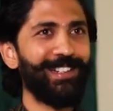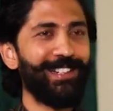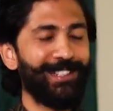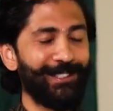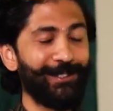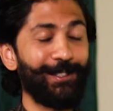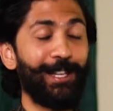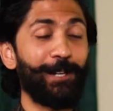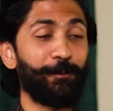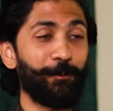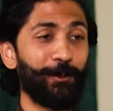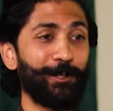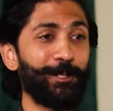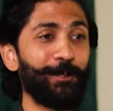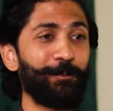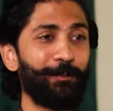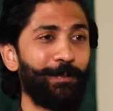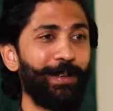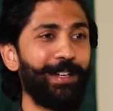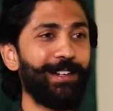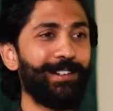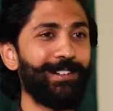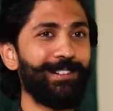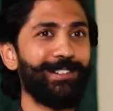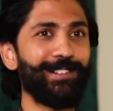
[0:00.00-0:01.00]
So that was a
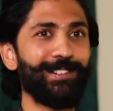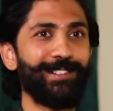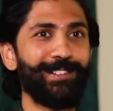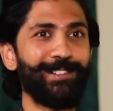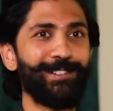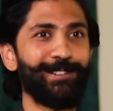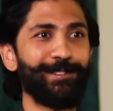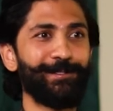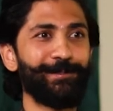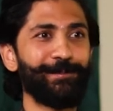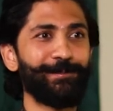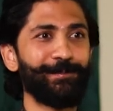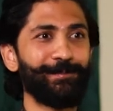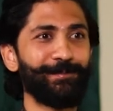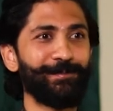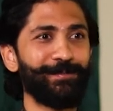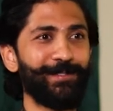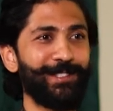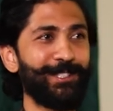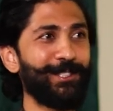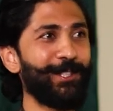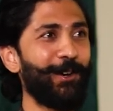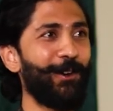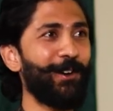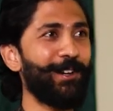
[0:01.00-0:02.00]
big
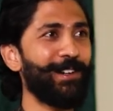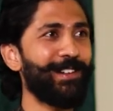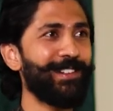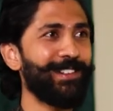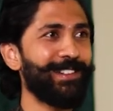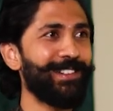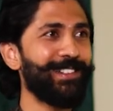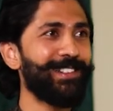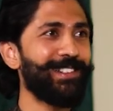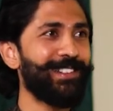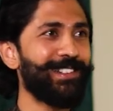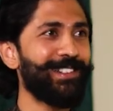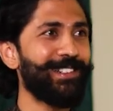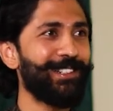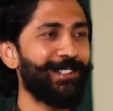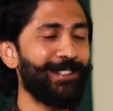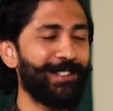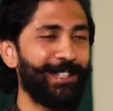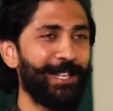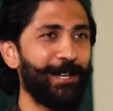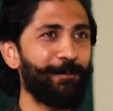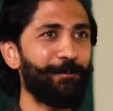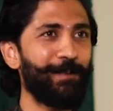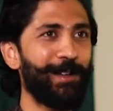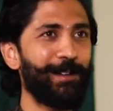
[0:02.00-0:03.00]
shock to
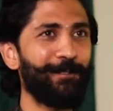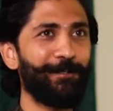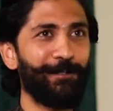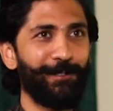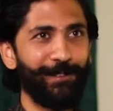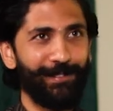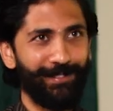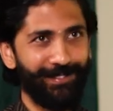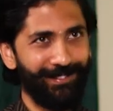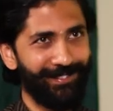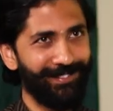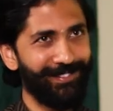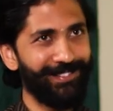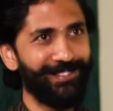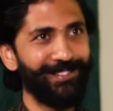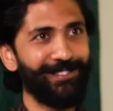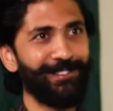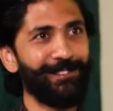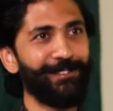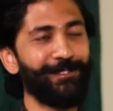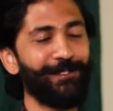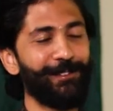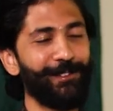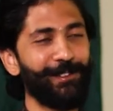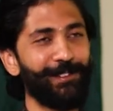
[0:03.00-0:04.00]
them and for
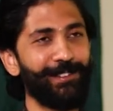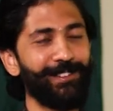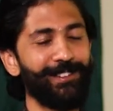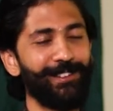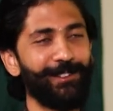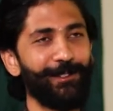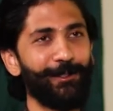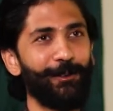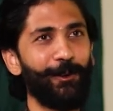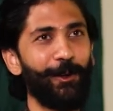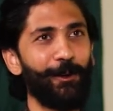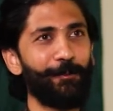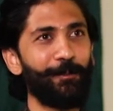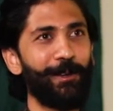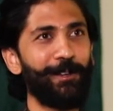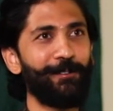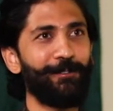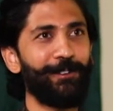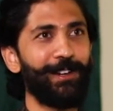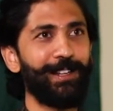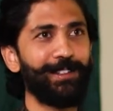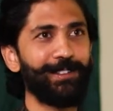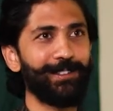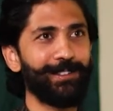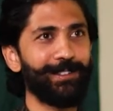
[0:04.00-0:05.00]
you know, all my
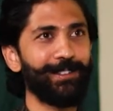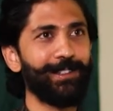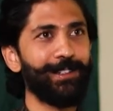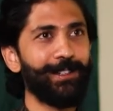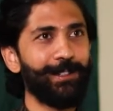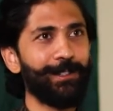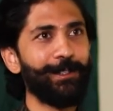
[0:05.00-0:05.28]
friends.